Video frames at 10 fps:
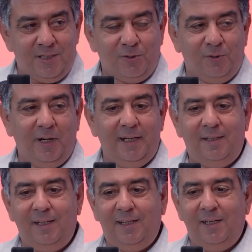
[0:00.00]
So I
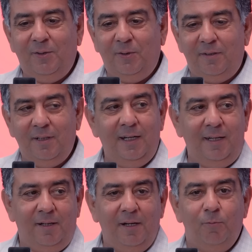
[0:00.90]
think, it
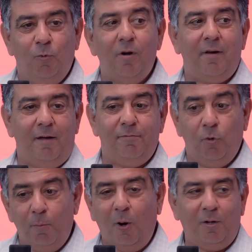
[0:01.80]
really would rev,
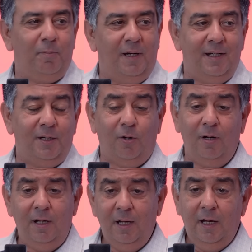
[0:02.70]
no bottom end at
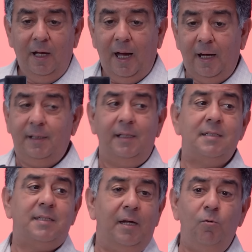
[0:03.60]
all. And I think the
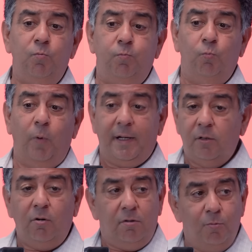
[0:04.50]
Zen
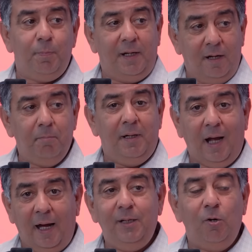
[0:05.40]
went on to become an
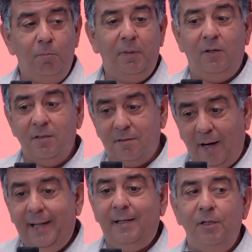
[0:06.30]
icon because
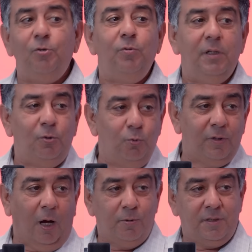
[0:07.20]
right into the
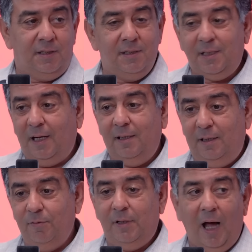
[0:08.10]
2000s and
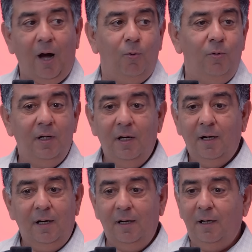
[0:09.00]
even now,
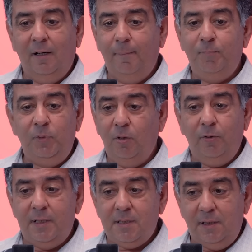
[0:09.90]

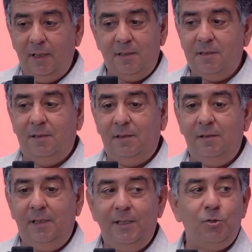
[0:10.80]
it's
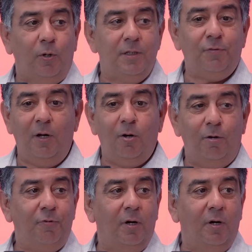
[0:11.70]
the choice for a lot for